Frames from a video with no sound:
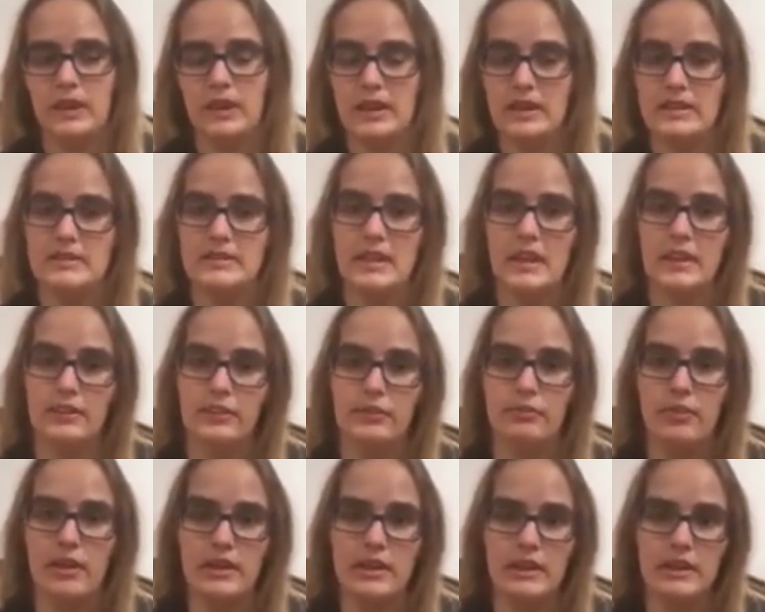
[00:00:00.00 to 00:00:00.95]
set
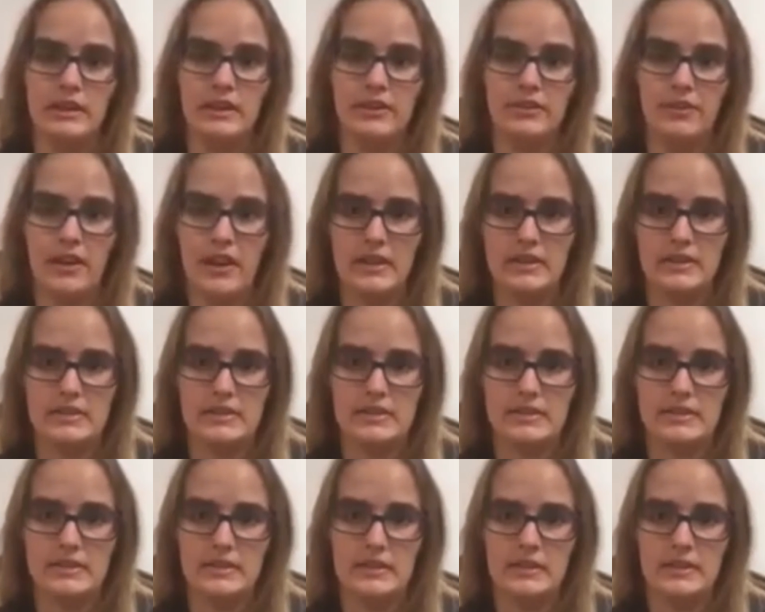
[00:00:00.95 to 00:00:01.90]
ready in
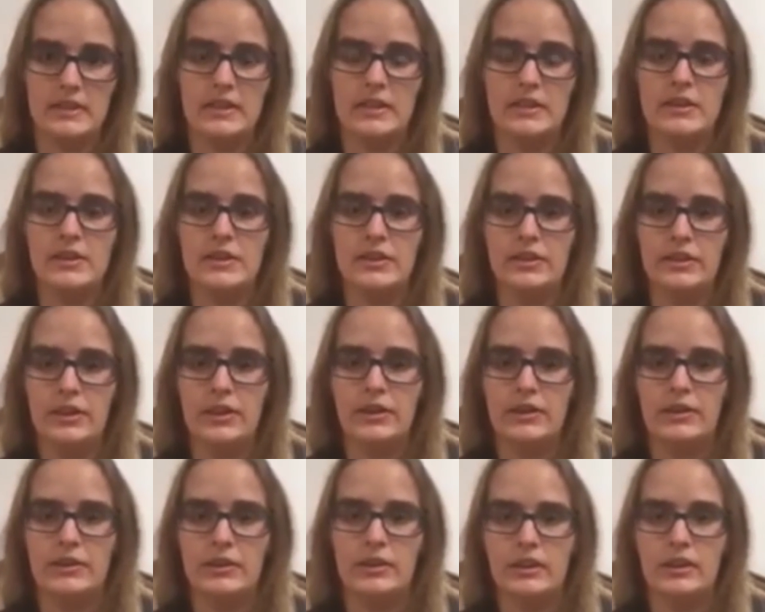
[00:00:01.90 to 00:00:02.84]
advance,
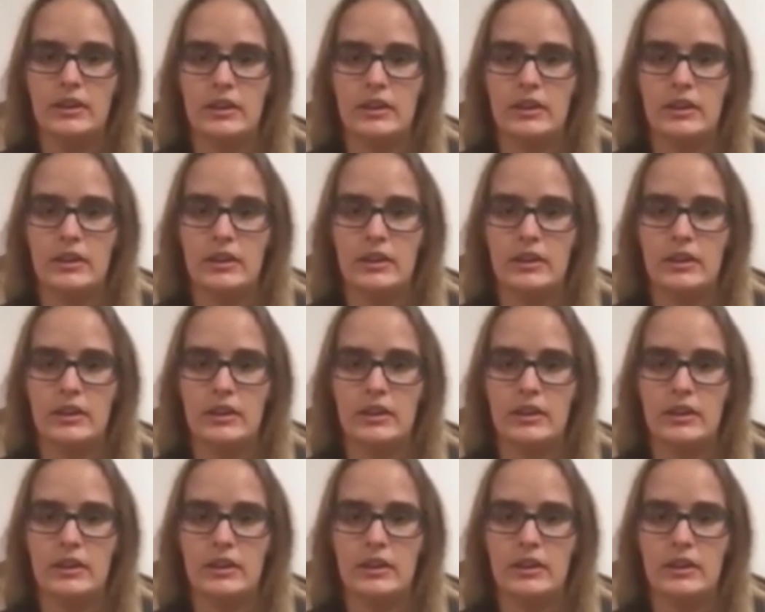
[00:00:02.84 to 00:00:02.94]
so